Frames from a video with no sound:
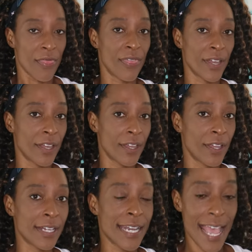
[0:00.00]

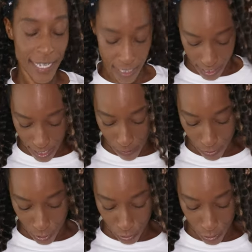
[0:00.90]
The next thing I
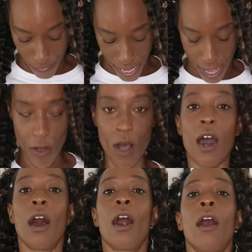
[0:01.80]
want to talk
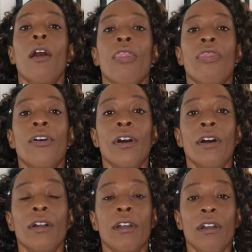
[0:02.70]
about are
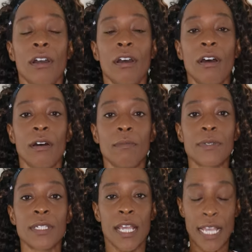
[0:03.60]
the
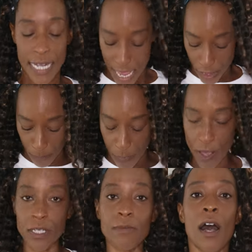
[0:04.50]
cups. Now the
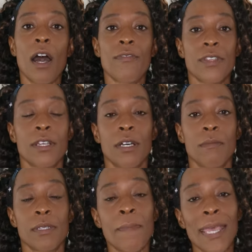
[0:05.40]
bottom half of the
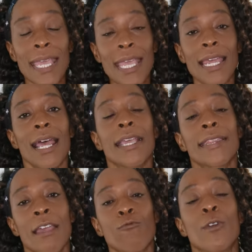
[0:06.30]
cups appear
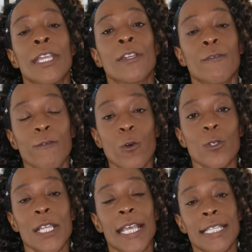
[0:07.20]
like they're
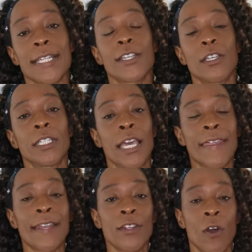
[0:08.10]
reinforced. Like I said earlier,
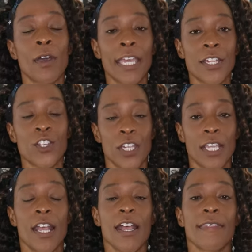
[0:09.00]
they're not itchy.